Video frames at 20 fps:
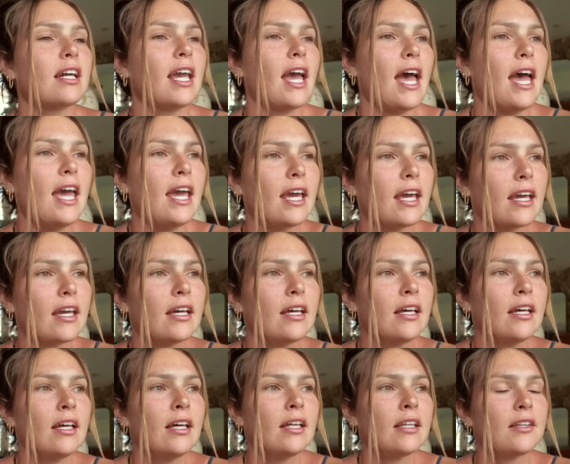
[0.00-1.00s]
hey,
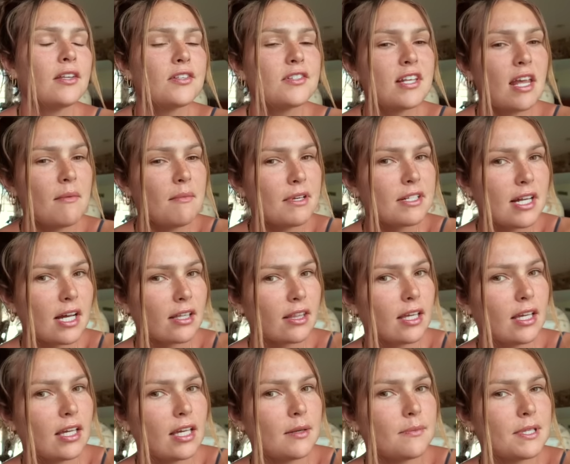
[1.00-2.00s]
the same exact
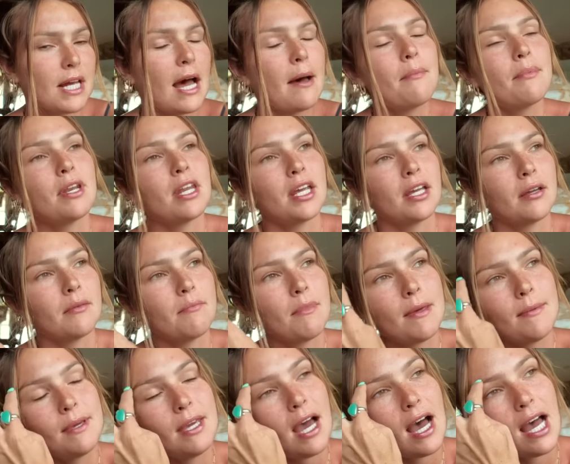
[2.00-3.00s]
thing keeps happening.
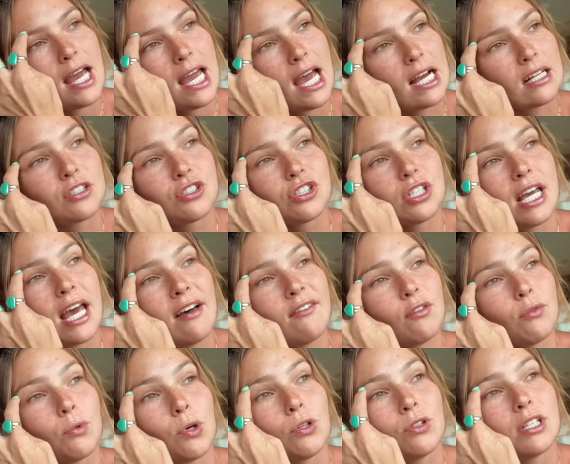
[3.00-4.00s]
Maybe I actually have a
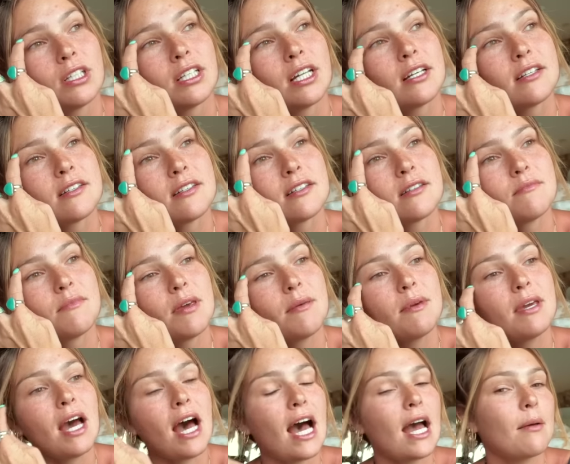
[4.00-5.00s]
role in this.
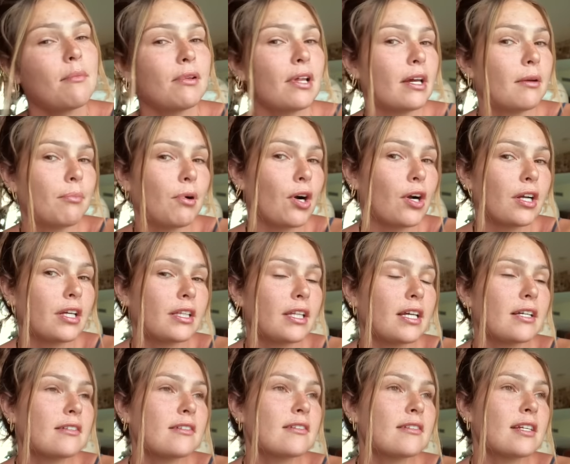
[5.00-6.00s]
Maybe I play a part in
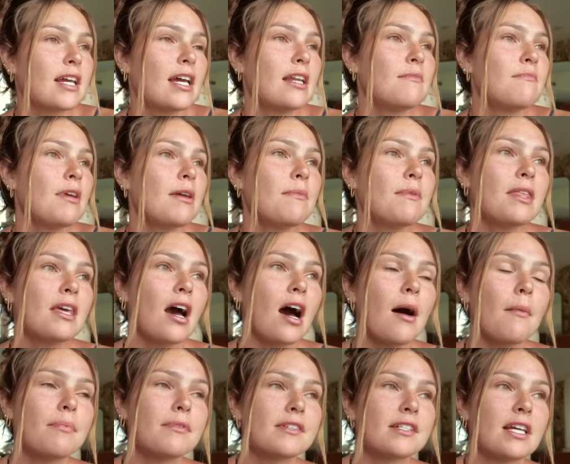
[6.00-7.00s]
this. And maybe the
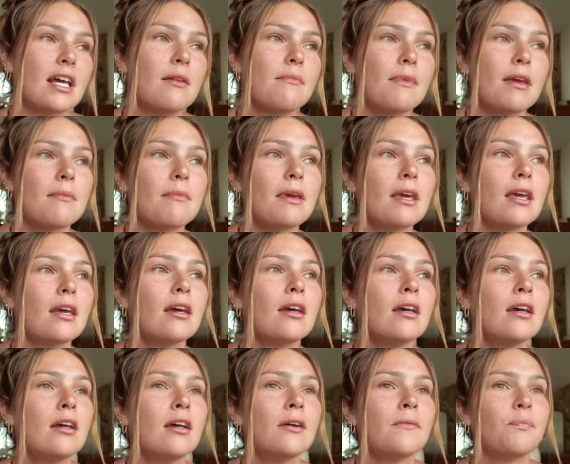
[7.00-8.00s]
opposite. Maybe
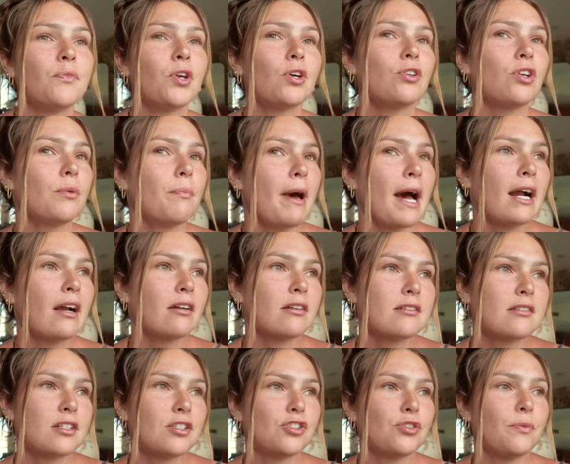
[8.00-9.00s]
you'll look back on a
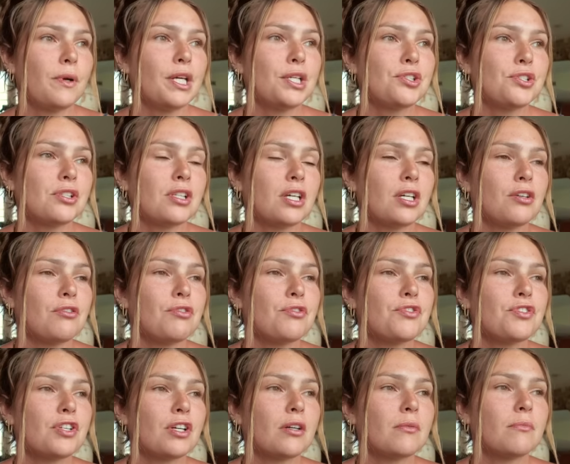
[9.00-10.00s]
situation that you
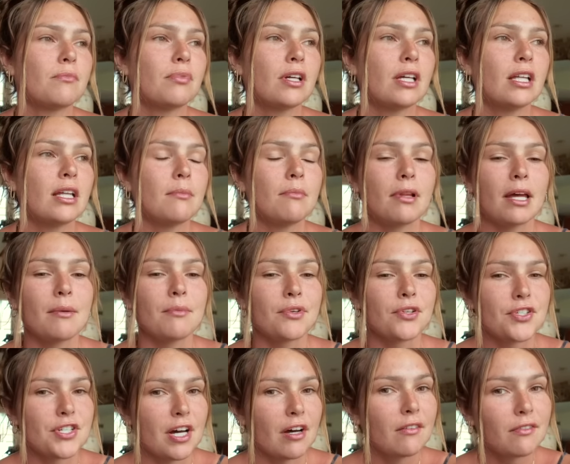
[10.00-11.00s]
used to completely blame
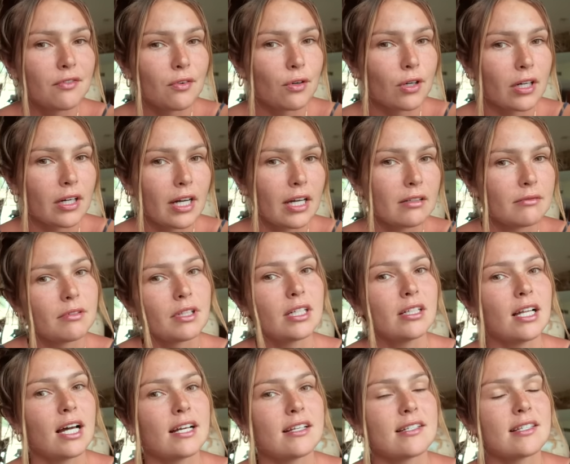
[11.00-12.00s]
yourself for and
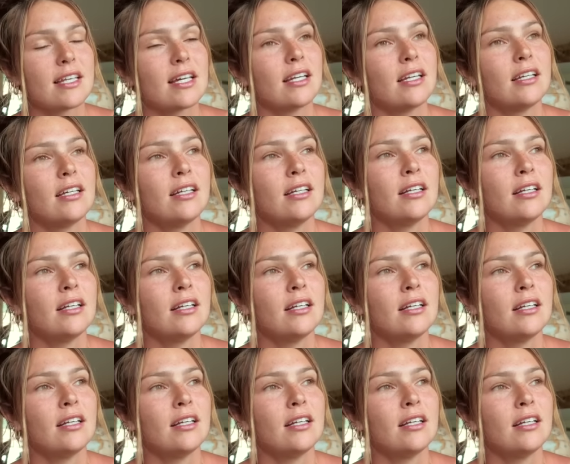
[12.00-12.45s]
realize that